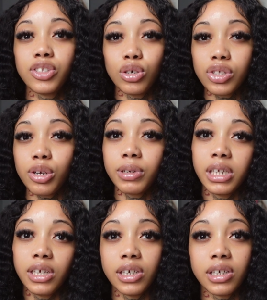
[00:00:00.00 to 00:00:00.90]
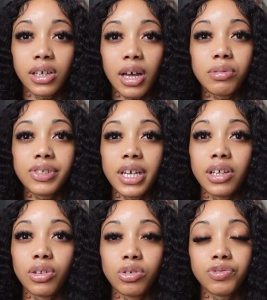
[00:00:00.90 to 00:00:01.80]
Those are really good. I was
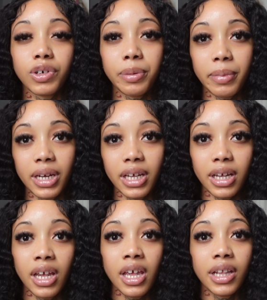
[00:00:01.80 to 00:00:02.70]
taking those for a minute.